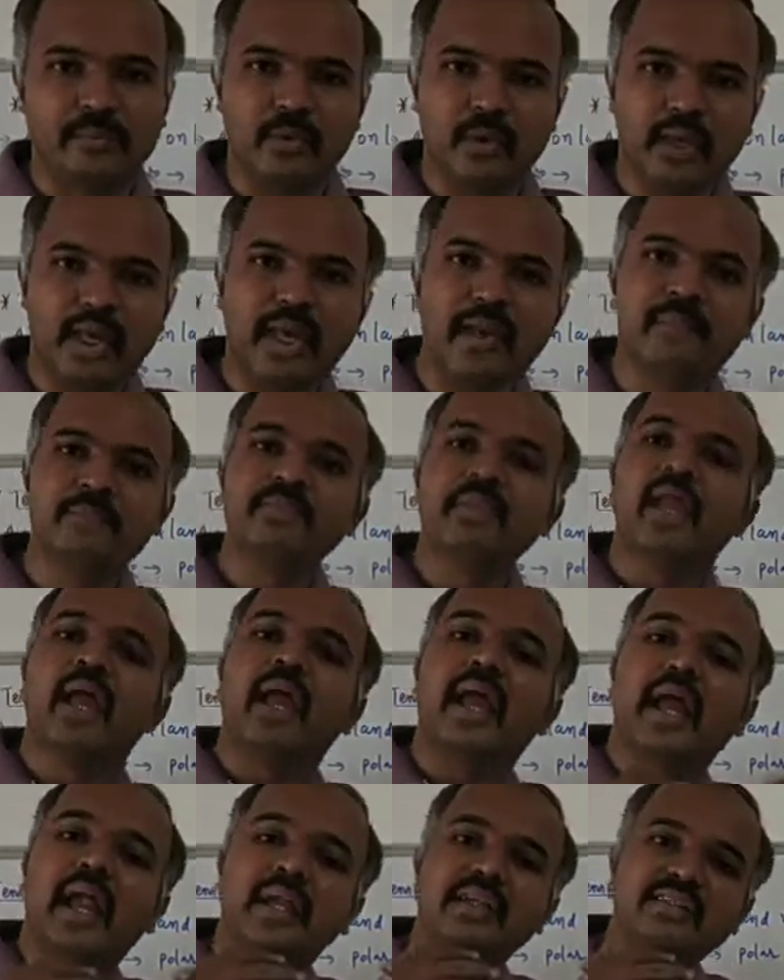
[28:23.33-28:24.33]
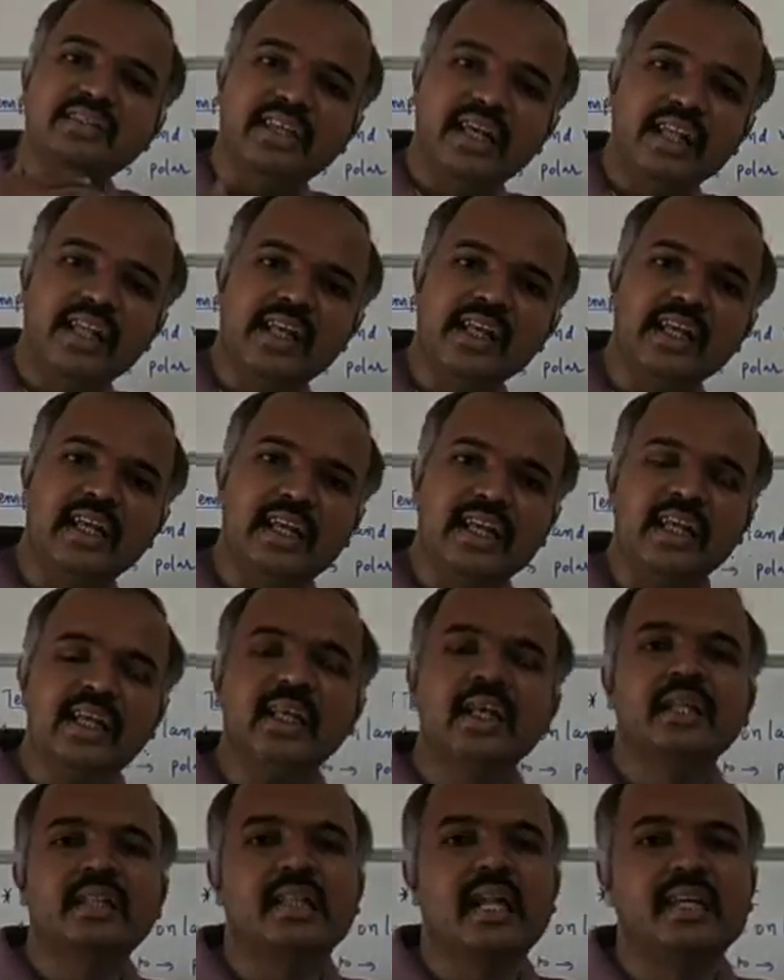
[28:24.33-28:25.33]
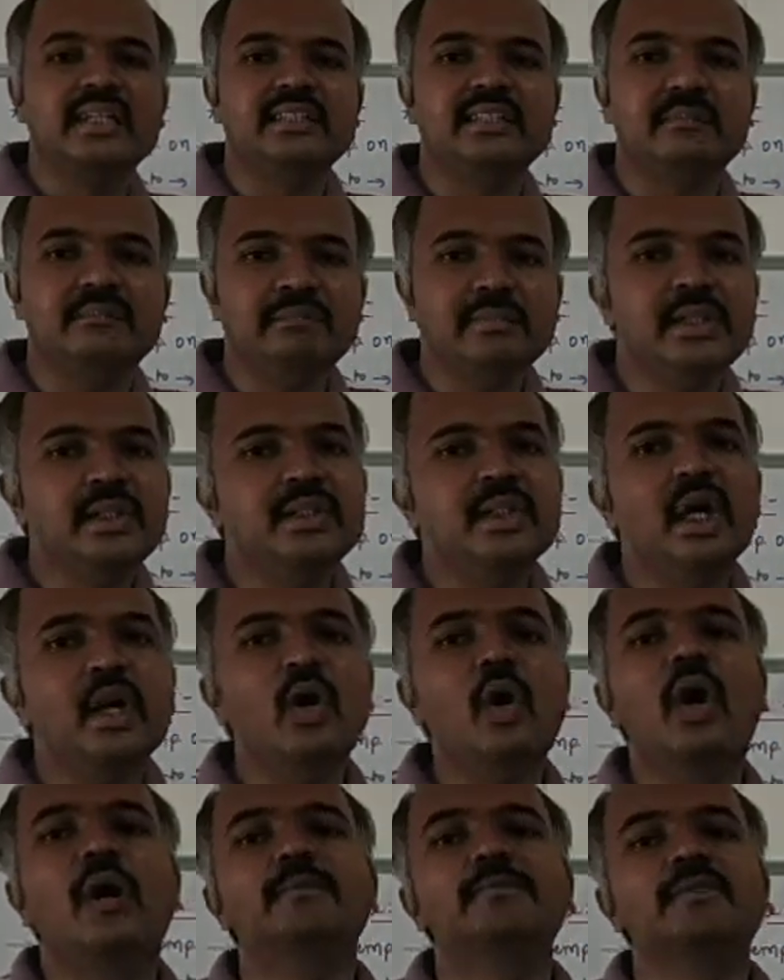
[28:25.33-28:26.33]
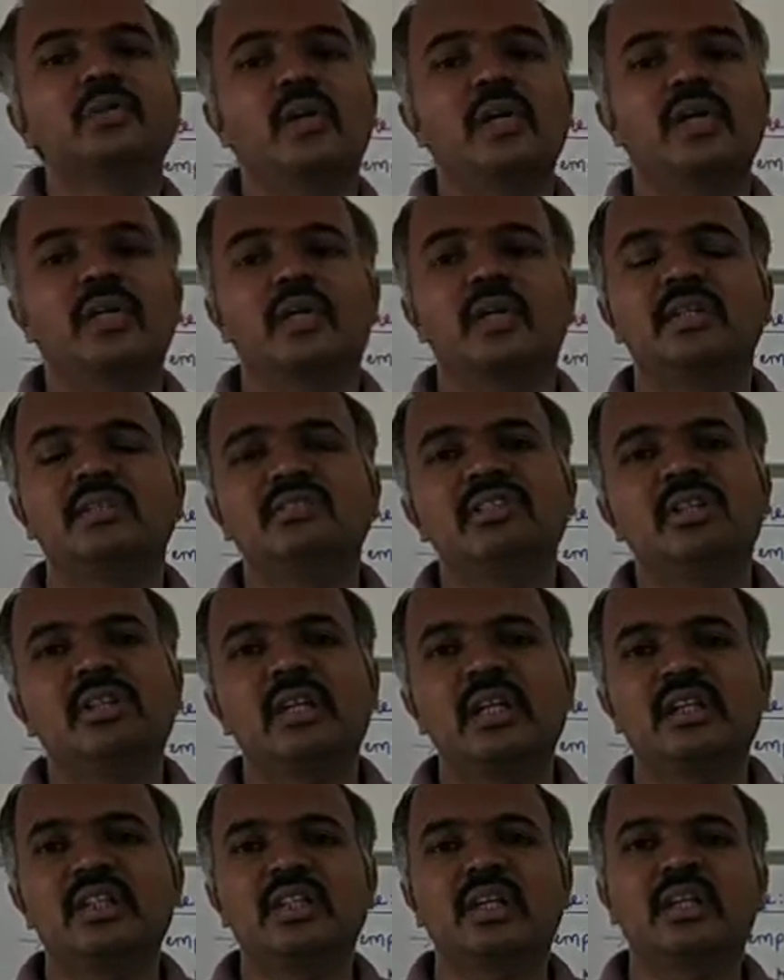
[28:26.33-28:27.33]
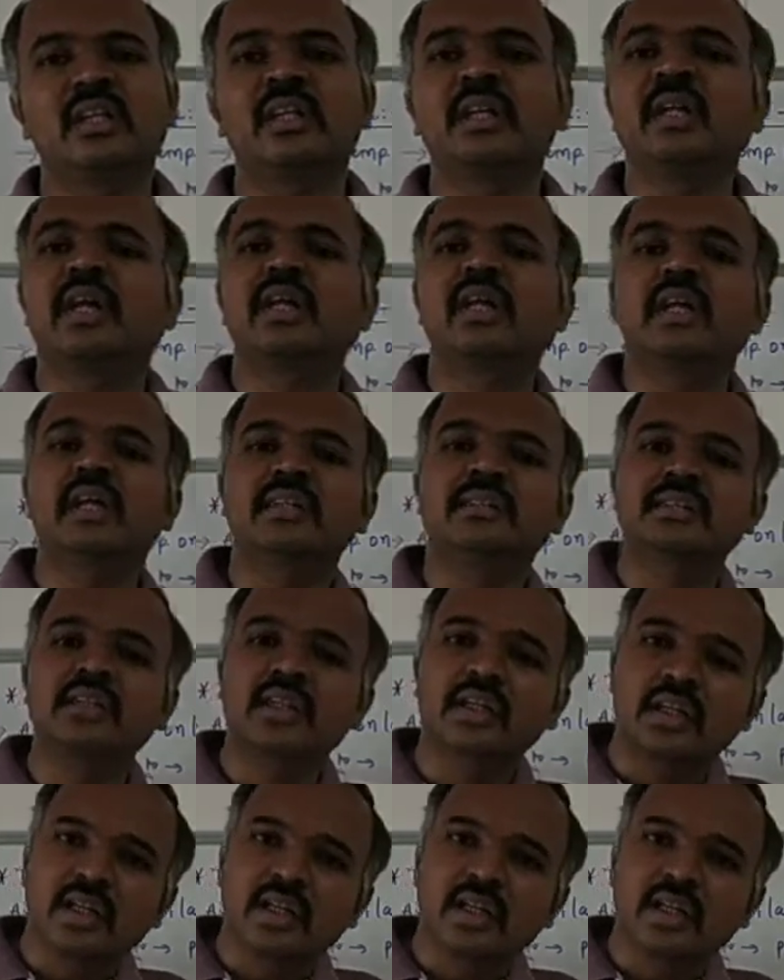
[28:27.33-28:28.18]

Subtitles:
Okay, and salinity, that is a measure of salt concentration, is